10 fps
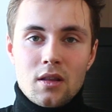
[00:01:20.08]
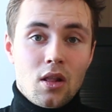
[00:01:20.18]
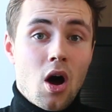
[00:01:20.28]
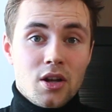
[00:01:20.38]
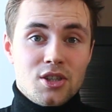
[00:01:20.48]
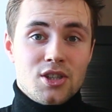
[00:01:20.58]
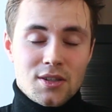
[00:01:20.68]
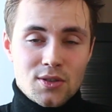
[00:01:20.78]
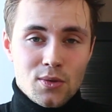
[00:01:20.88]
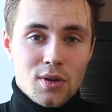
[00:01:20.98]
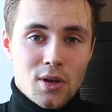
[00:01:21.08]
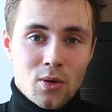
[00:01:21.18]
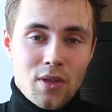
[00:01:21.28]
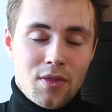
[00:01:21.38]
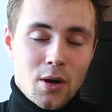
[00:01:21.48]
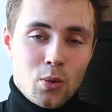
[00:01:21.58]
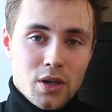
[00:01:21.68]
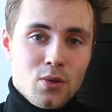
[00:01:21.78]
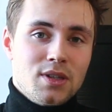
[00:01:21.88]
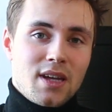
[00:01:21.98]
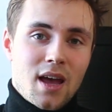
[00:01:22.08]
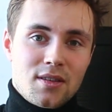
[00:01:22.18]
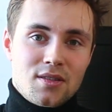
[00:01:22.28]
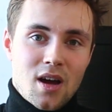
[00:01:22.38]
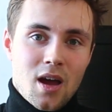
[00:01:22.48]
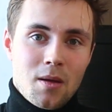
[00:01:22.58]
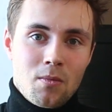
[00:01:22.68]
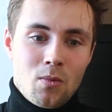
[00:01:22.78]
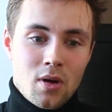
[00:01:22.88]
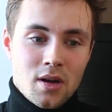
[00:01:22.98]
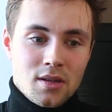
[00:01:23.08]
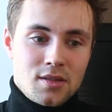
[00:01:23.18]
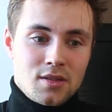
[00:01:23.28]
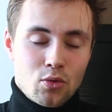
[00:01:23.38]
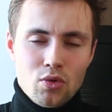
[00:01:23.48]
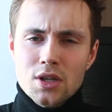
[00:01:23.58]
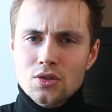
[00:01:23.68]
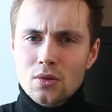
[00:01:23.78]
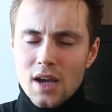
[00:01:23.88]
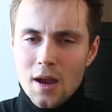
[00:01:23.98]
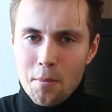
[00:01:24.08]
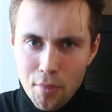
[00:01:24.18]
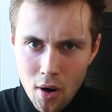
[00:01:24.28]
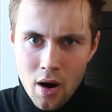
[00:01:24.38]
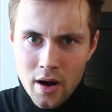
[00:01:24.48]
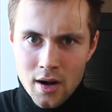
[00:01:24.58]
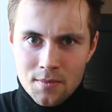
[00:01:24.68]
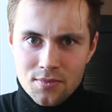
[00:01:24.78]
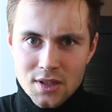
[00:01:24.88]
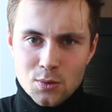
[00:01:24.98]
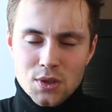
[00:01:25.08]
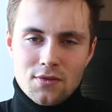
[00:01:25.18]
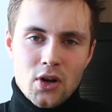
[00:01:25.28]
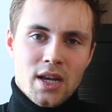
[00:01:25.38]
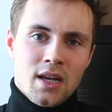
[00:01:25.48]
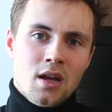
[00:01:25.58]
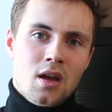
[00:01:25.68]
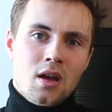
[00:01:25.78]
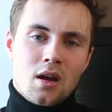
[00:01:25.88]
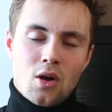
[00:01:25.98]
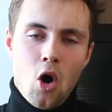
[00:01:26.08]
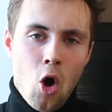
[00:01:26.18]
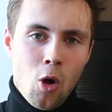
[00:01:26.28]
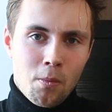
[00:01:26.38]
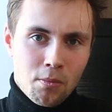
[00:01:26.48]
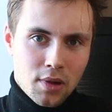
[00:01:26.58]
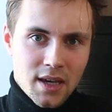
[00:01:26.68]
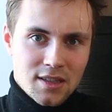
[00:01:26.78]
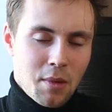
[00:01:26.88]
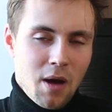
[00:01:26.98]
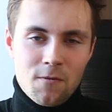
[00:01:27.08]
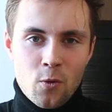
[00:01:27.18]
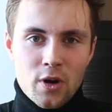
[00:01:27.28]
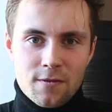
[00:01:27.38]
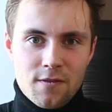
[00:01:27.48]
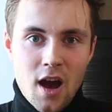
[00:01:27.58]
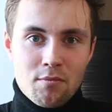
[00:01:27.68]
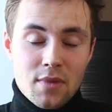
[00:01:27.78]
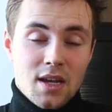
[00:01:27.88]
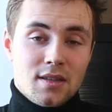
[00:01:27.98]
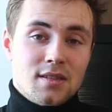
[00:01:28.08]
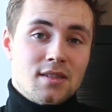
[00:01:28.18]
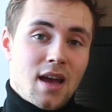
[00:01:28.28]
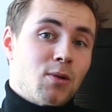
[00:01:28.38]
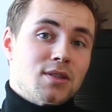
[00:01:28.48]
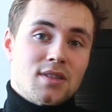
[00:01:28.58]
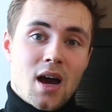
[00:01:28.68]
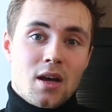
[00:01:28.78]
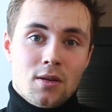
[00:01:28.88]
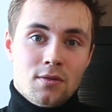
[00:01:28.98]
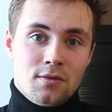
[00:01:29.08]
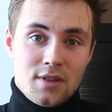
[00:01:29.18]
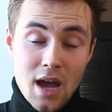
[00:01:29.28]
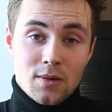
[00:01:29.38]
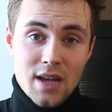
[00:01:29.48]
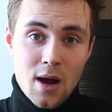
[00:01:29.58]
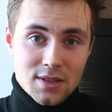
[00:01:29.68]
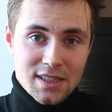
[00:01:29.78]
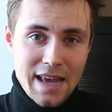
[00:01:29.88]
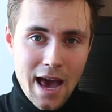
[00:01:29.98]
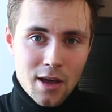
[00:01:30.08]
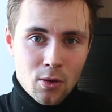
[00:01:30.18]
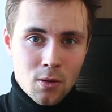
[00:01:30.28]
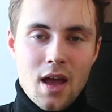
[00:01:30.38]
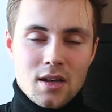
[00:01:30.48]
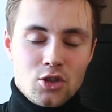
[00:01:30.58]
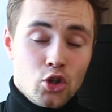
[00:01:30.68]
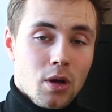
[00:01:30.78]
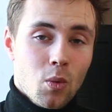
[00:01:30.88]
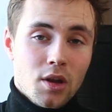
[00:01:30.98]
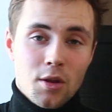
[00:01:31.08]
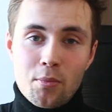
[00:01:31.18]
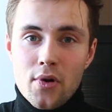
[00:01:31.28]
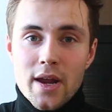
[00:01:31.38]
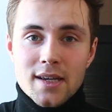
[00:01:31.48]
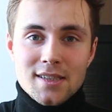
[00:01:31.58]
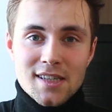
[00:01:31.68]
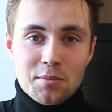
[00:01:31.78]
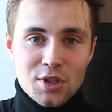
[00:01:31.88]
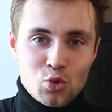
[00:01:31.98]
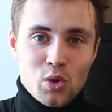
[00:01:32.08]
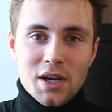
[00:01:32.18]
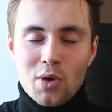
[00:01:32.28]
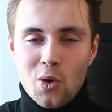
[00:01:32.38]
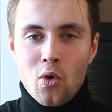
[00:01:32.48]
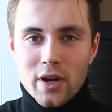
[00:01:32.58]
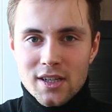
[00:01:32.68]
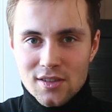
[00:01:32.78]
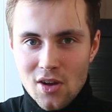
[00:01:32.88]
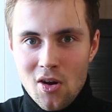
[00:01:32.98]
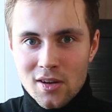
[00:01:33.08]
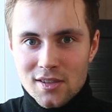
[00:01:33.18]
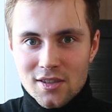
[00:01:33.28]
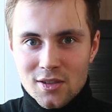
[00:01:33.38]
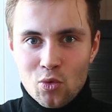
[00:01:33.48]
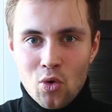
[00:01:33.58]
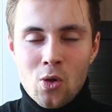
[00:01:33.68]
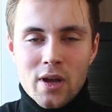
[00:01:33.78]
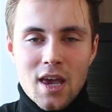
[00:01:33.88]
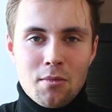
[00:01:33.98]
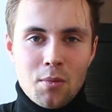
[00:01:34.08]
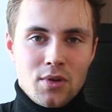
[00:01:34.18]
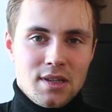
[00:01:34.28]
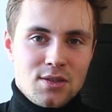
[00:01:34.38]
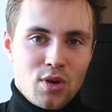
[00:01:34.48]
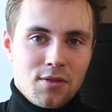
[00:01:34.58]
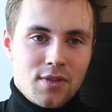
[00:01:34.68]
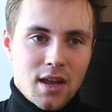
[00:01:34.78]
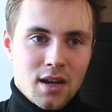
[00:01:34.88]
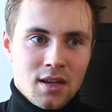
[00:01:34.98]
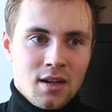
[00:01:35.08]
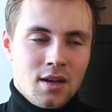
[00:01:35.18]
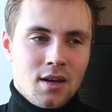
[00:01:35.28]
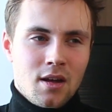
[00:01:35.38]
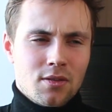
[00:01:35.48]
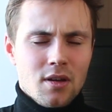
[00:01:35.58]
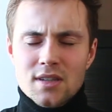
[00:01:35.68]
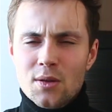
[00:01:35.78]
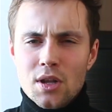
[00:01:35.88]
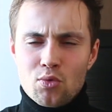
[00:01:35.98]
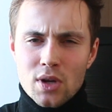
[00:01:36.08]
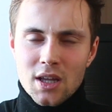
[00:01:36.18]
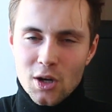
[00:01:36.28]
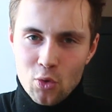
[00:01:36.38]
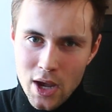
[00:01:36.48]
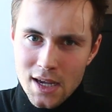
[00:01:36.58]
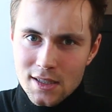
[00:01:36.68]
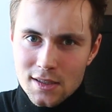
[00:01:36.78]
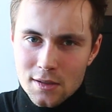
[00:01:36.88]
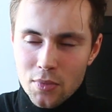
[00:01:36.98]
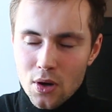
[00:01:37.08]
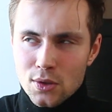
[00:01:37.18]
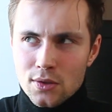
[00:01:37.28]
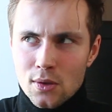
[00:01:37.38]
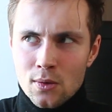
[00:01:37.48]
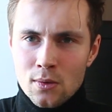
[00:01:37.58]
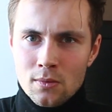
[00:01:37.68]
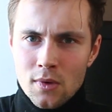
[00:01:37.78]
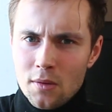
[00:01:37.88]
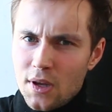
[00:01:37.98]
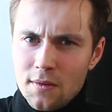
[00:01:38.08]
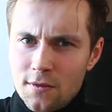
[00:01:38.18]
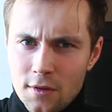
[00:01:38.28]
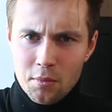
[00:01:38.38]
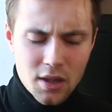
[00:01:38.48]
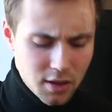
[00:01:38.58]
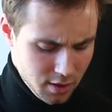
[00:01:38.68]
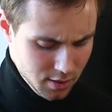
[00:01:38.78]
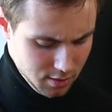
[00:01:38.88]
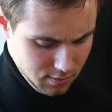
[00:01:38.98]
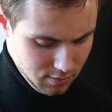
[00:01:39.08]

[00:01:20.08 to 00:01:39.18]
The lodge and studio that they were using at the time was originally a barn. This was a very calm place about forty-five minutes outside of downtown Seattle. And during one of the breaks in between recording songs, Grohl came up with this riff that he thought sounded really great, but also a bit familiar.